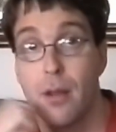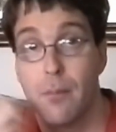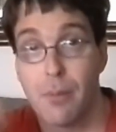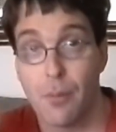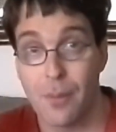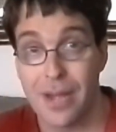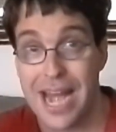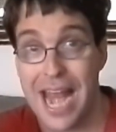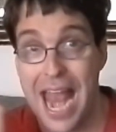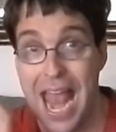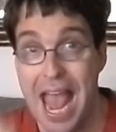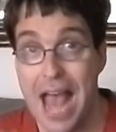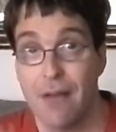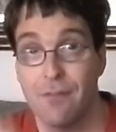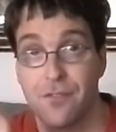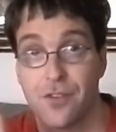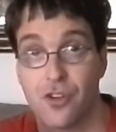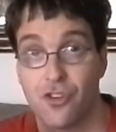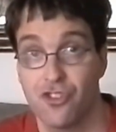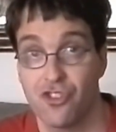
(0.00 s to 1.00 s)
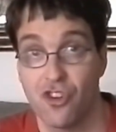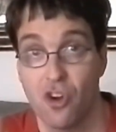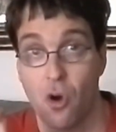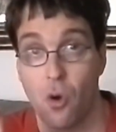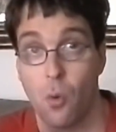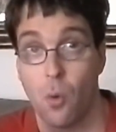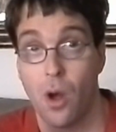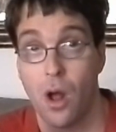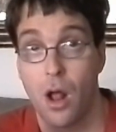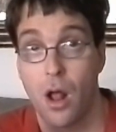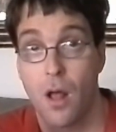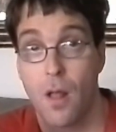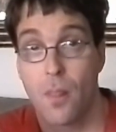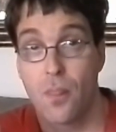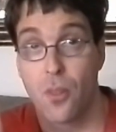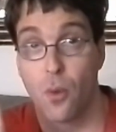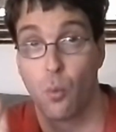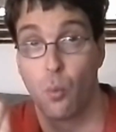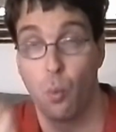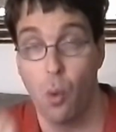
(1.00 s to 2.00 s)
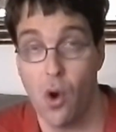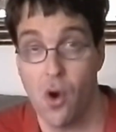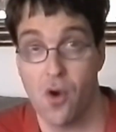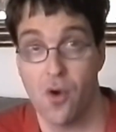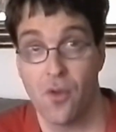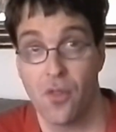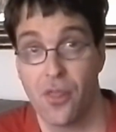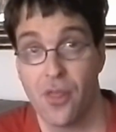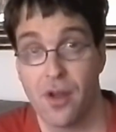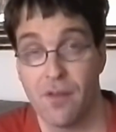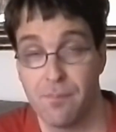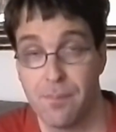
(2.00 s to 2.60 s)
But we have to show the worth